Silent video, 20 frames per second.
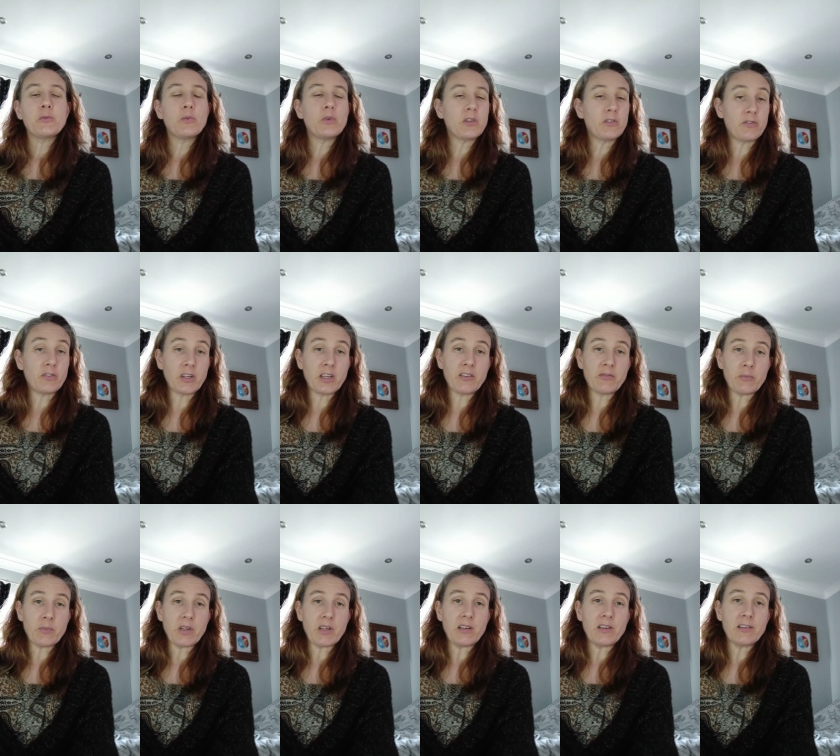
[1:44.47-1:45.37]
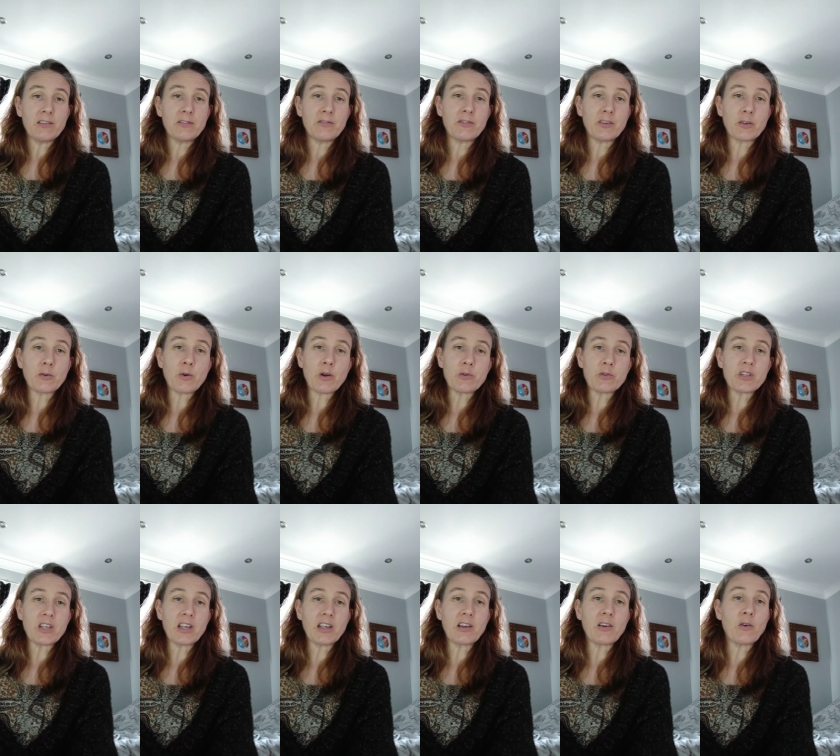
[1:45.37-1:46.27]
will forgive me for
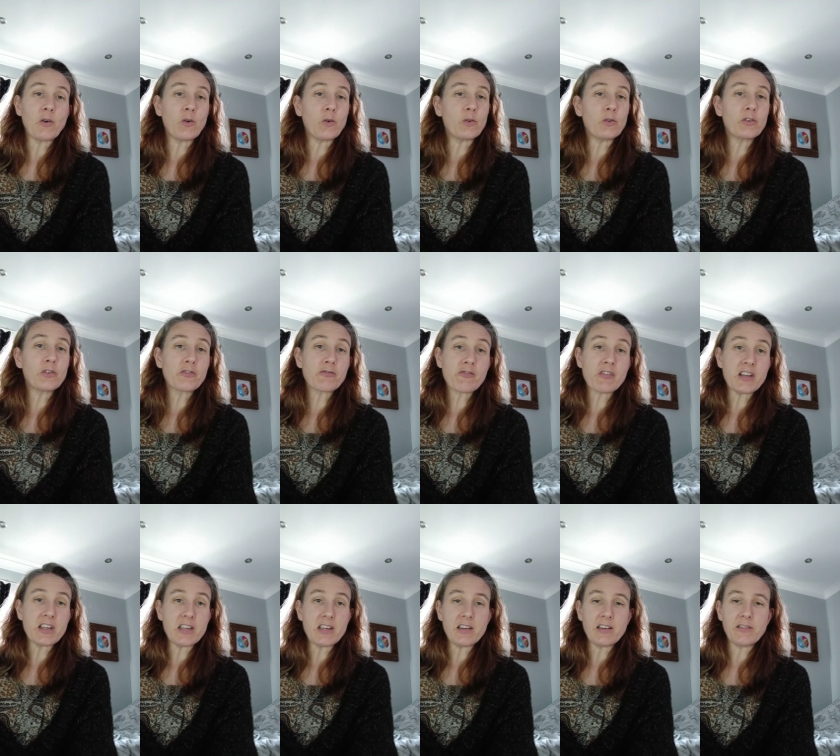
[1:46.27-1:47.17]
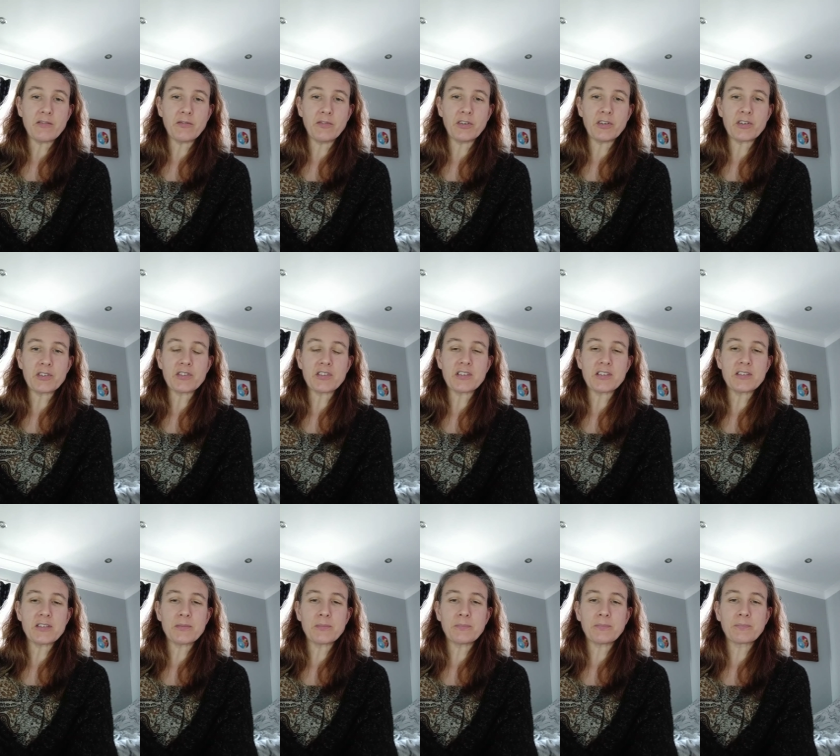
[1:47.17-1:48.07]
quoting all three
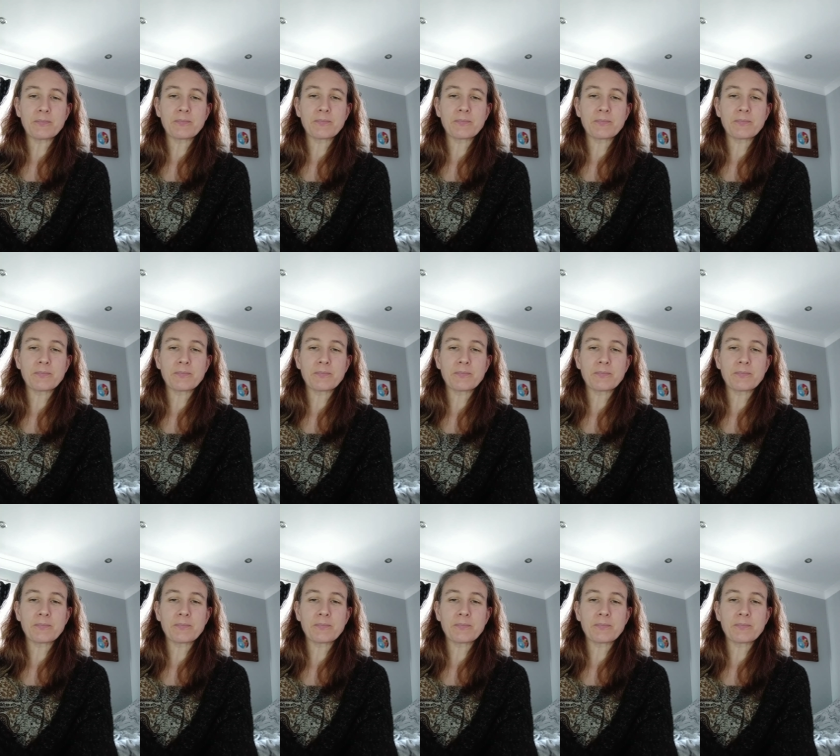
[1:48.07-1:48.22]
verses.